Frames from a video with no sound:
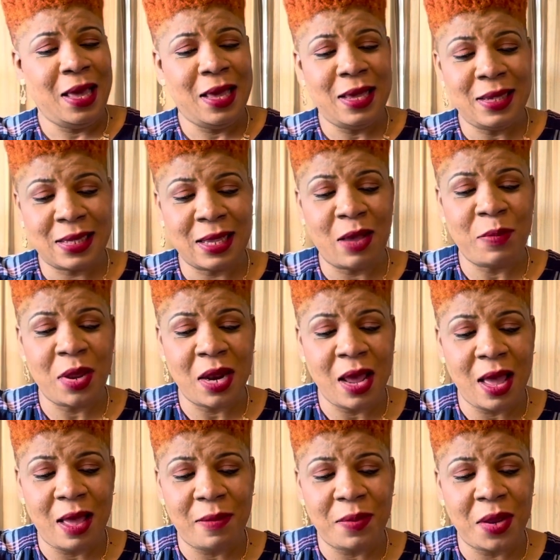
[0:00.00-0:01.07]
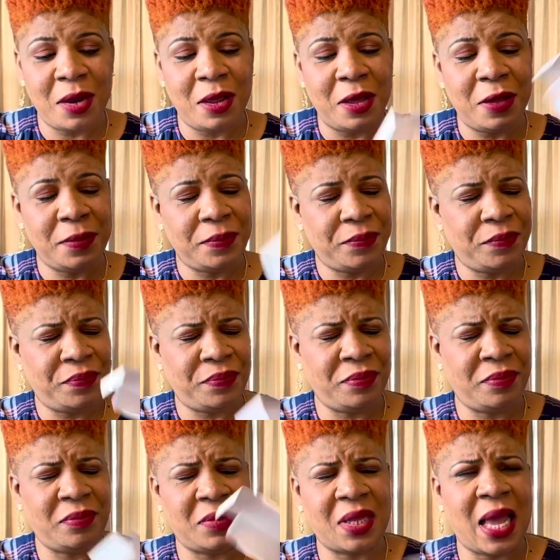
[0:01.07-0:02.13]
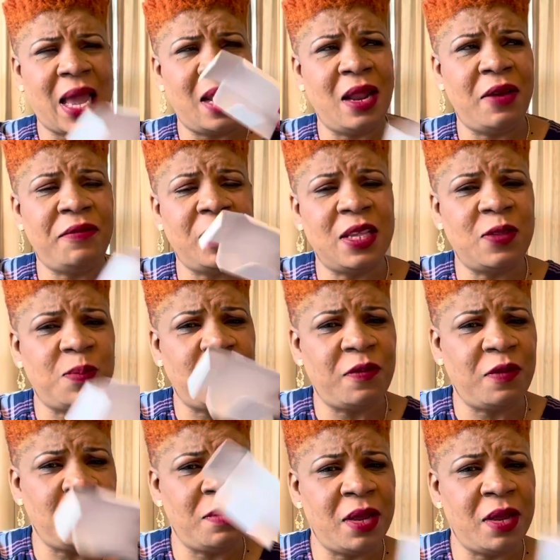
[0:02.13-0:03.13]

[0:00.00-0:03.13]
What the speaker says: It's coming up, you know. I love this perfume.